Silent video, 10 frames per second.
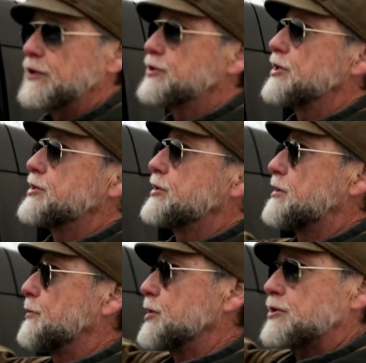For instance,
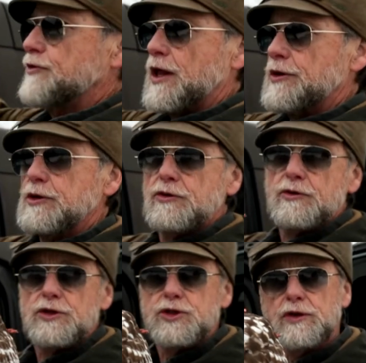if the bird's following you
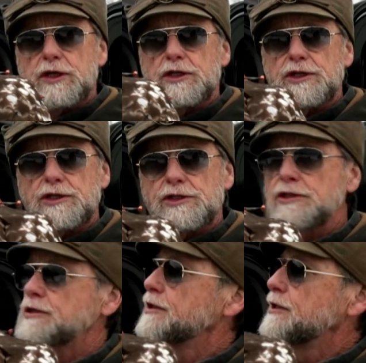through the trees,
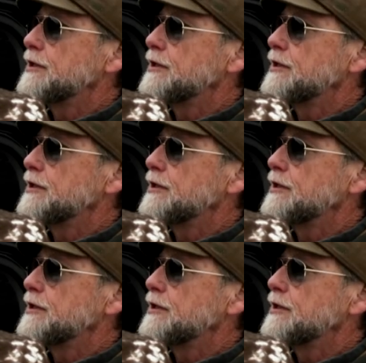it's